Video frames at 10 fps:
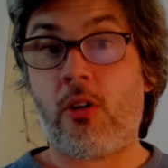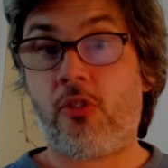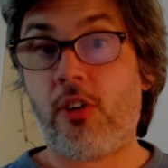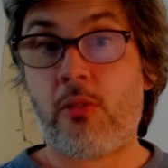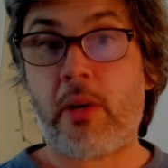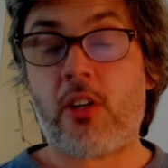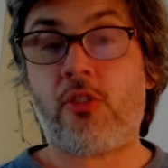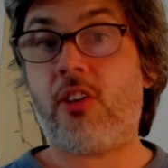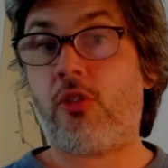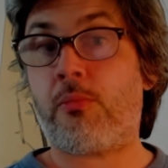seated
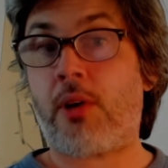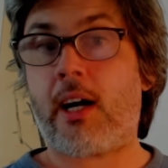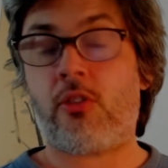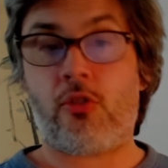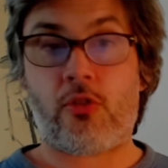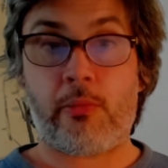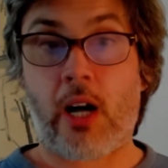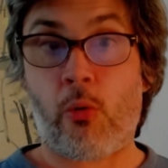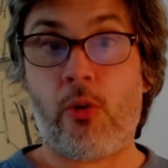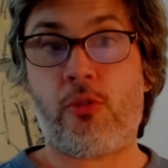meditation practice from
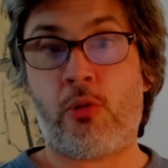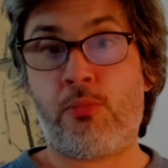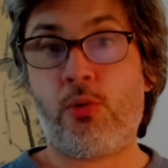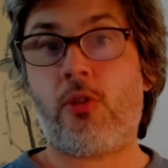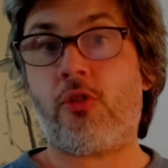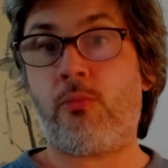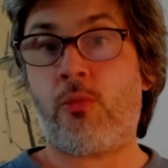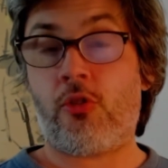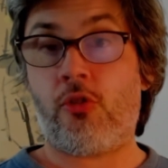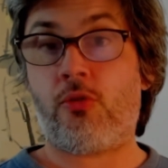Taoism or Buddhism,
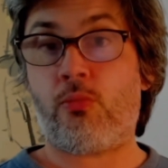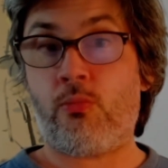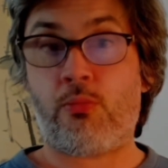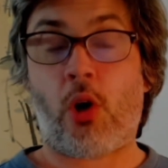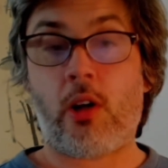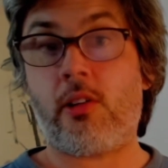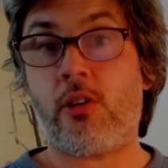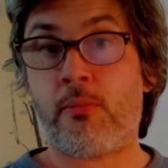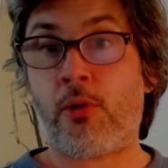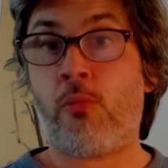which is broadly
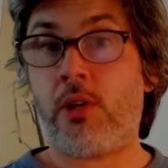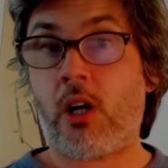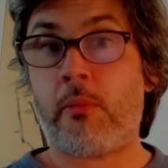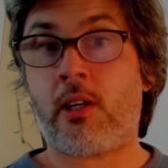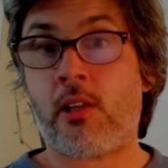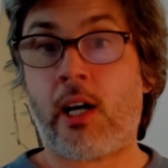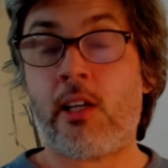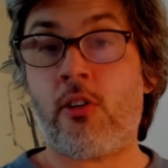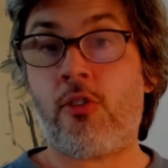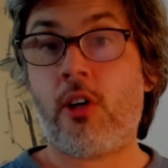about becoming
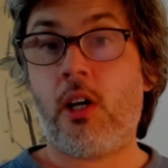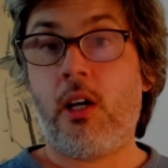enlightened